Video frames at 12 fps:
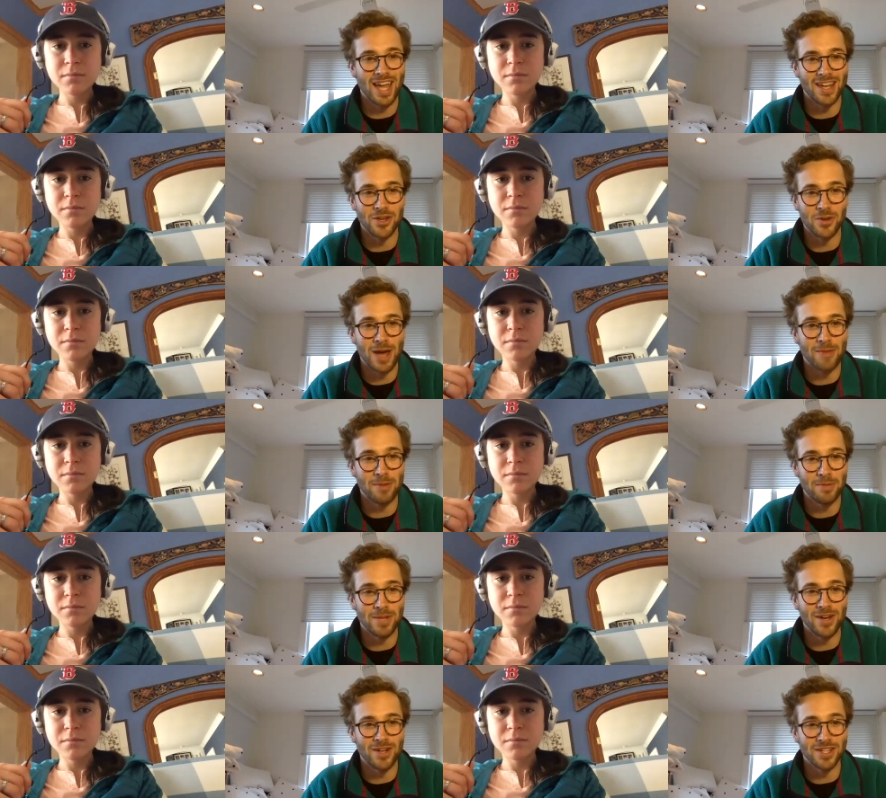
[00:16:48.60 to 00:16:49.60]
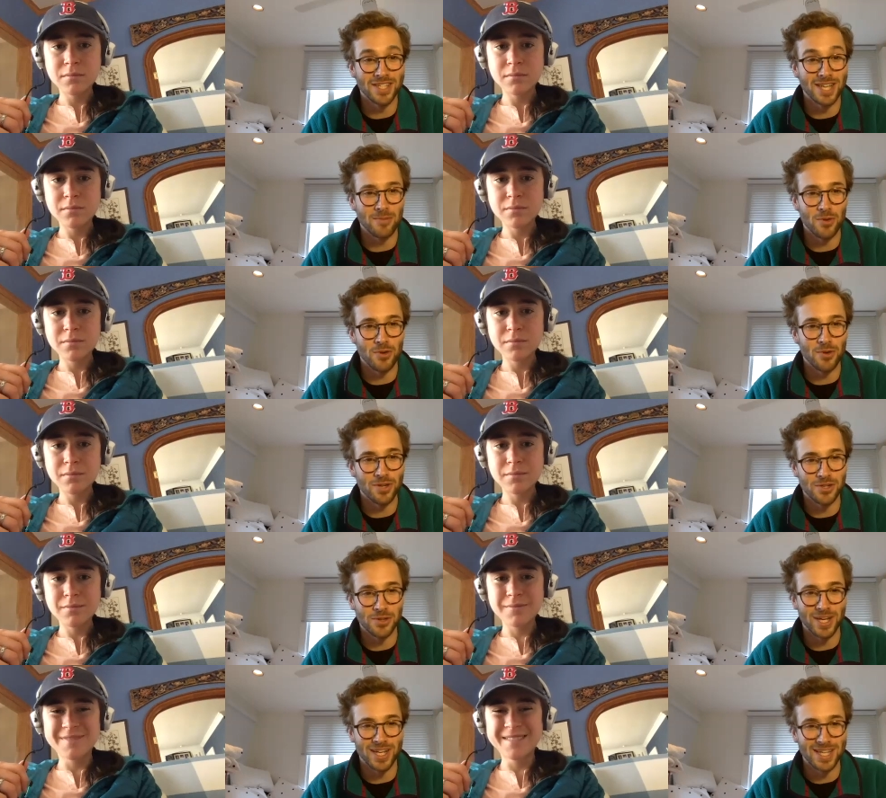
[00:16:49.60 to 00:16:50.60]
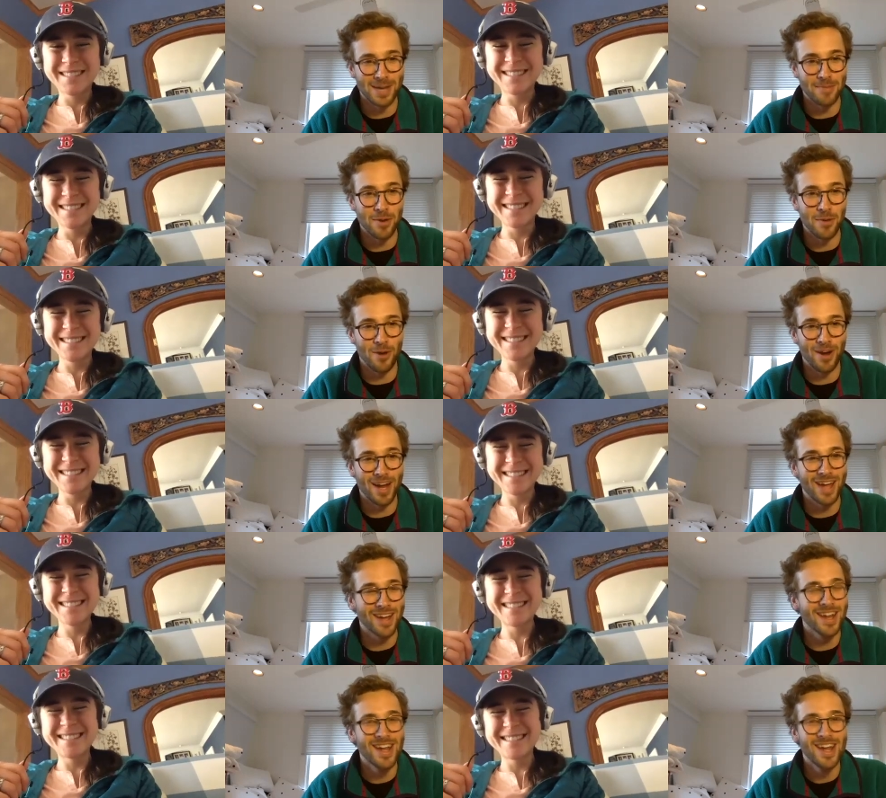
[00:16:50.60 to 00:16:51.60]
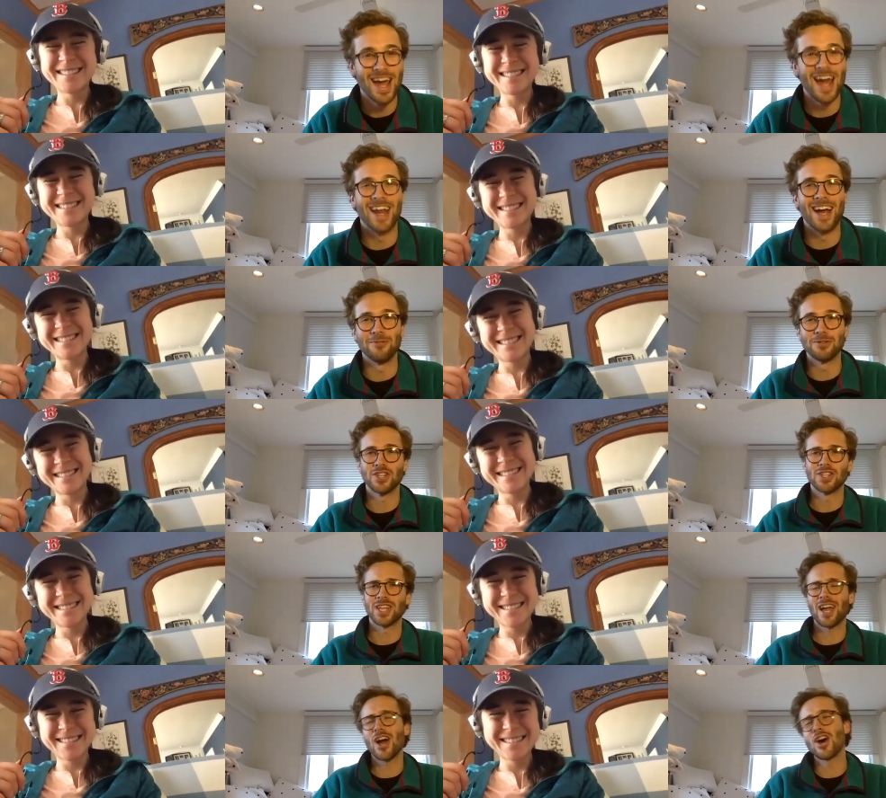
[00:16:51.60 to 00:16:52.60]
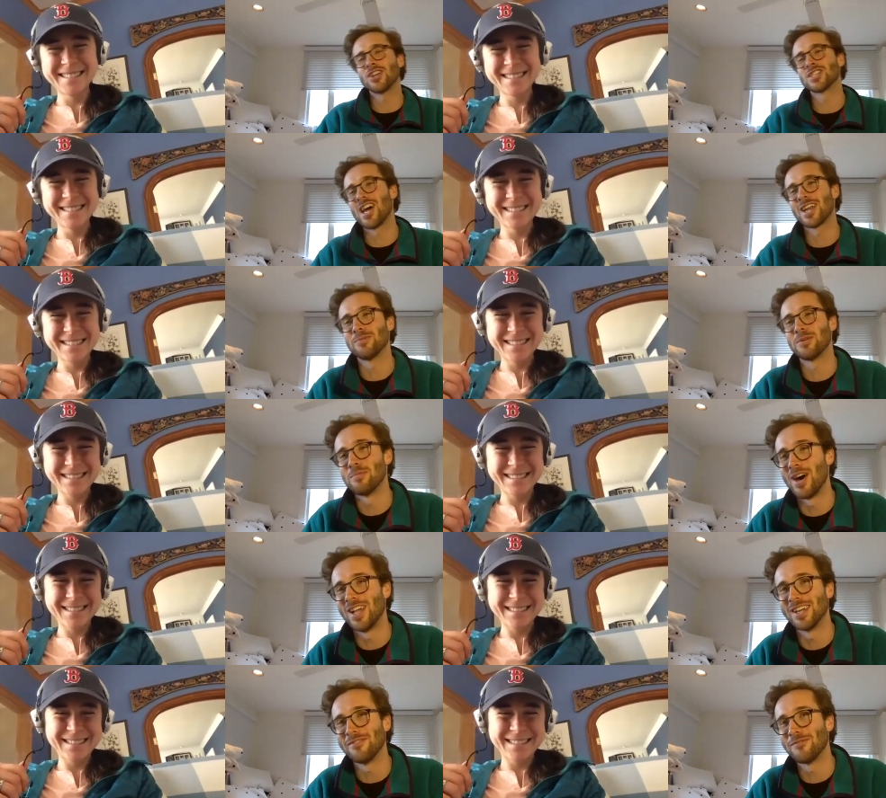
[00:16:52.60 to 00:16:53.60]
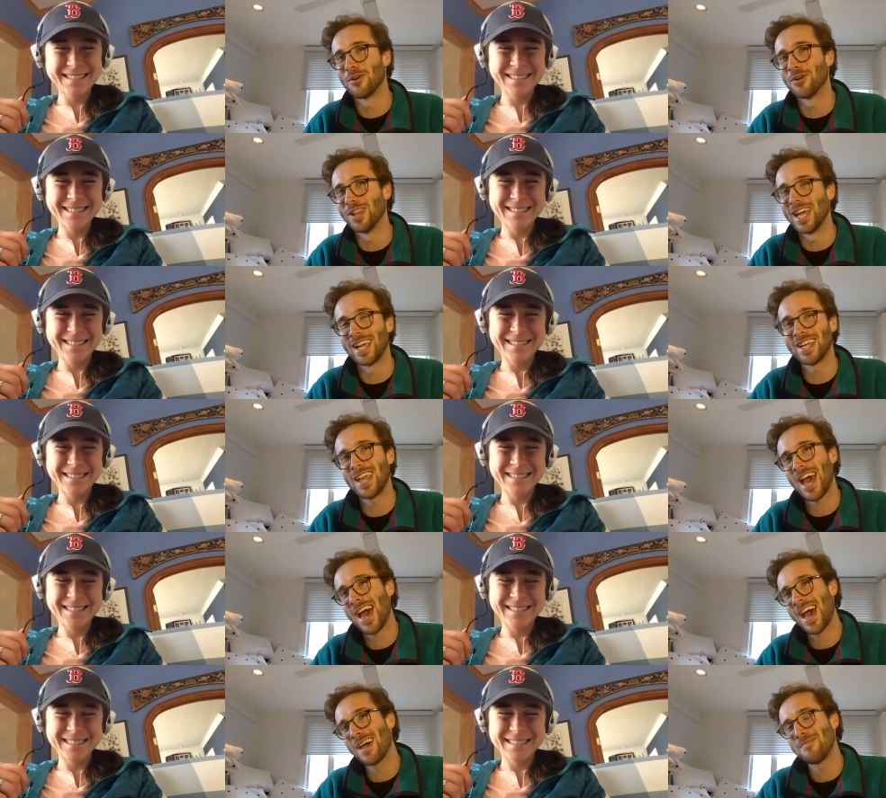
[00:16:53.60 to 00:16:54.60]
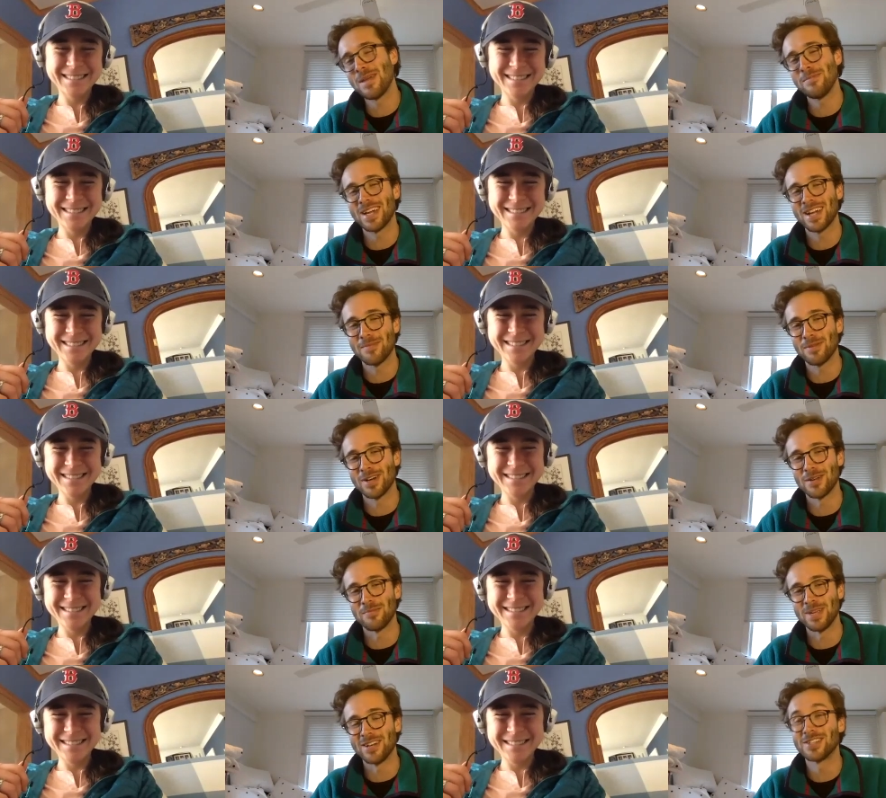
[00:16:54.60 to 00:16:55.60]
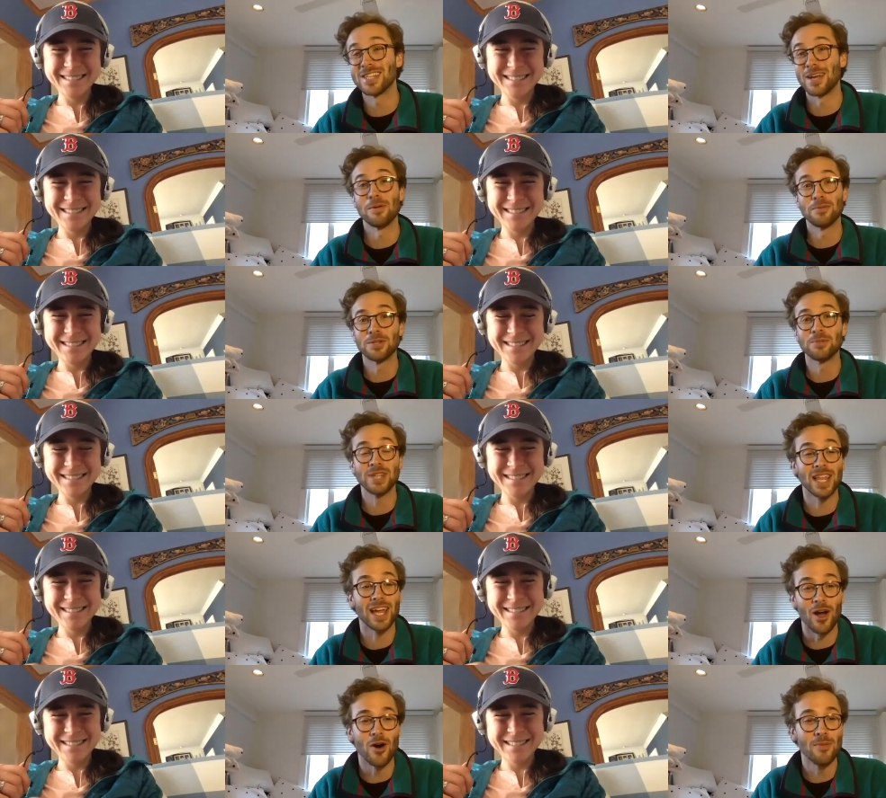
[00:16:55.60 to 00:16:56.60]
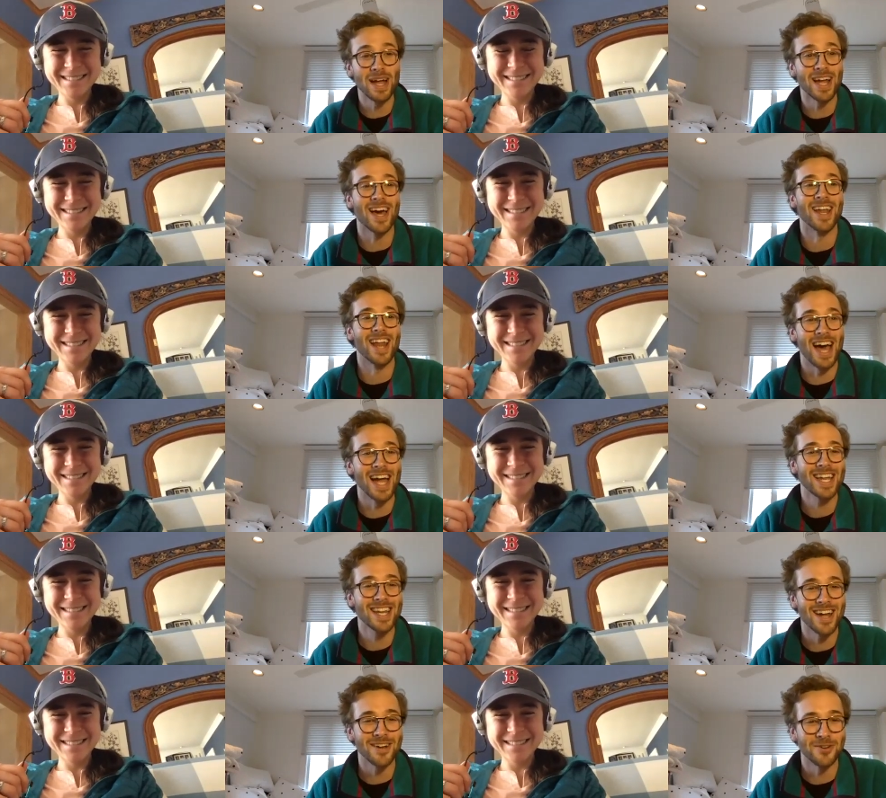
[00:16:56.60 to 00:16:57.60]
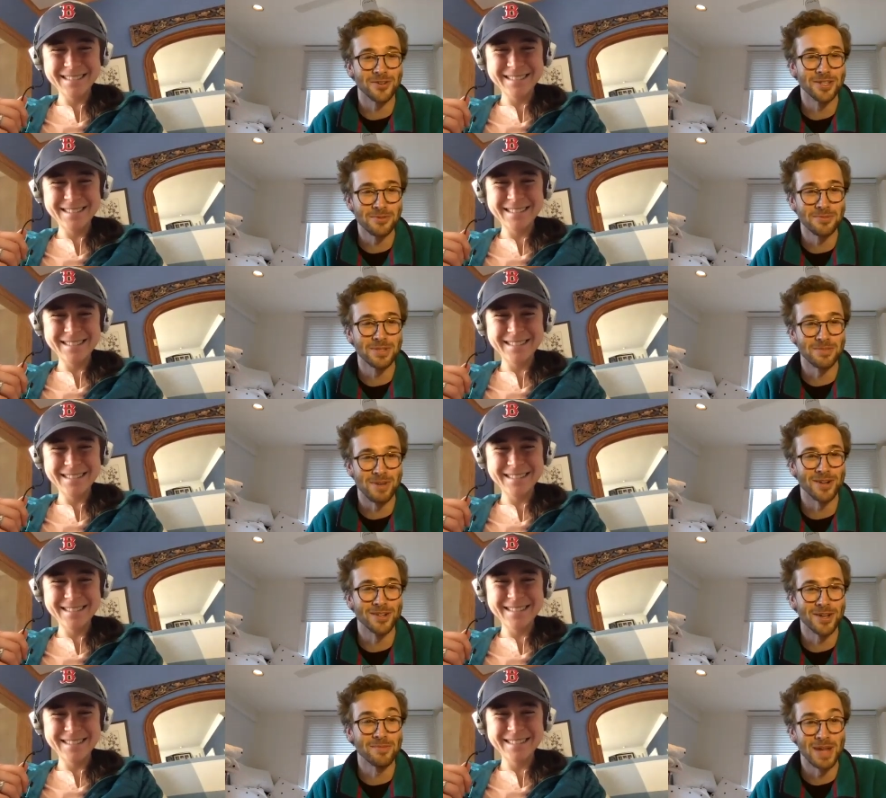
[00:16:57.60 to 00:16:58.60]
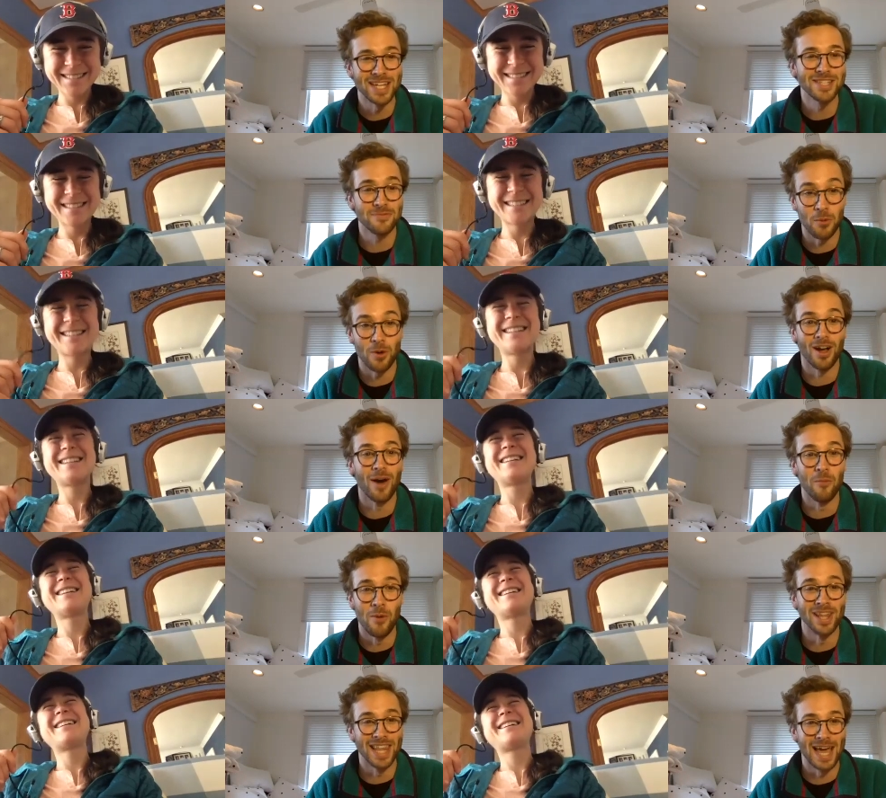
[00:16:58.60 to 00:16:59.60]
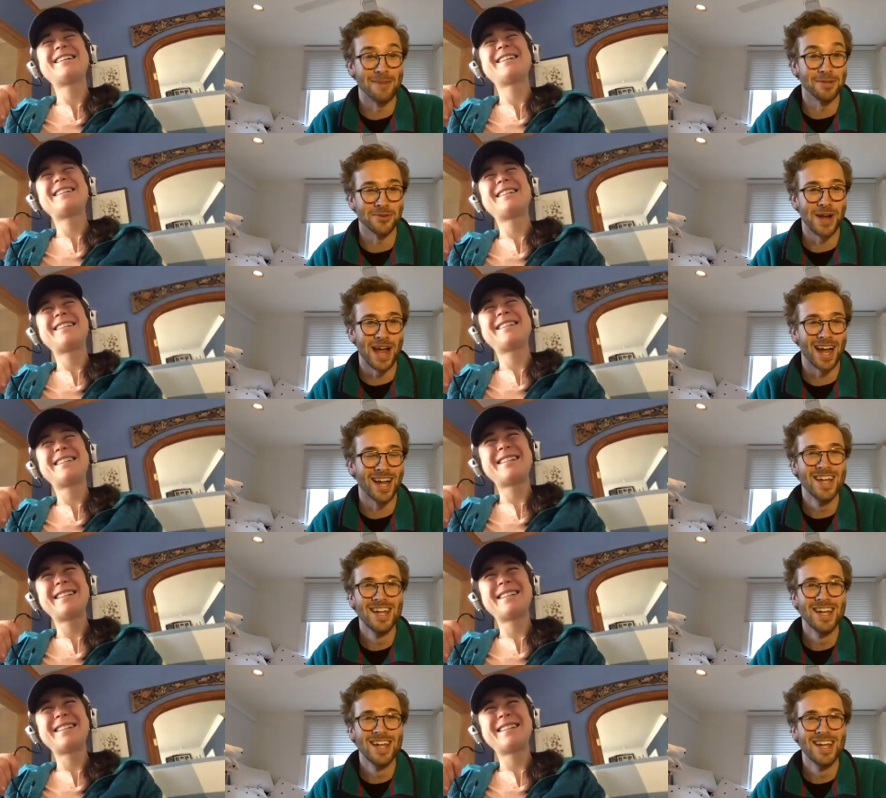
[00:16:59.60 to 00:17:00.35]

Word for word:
Speaker 1: and you happened to be on the same route doing a tempo workout and i was just like oh i'll slot it with molly for like yeah maybe a couple hundred meters and i remember just being like oh my god i cannot hold this woman's marathon pace for one lap of the track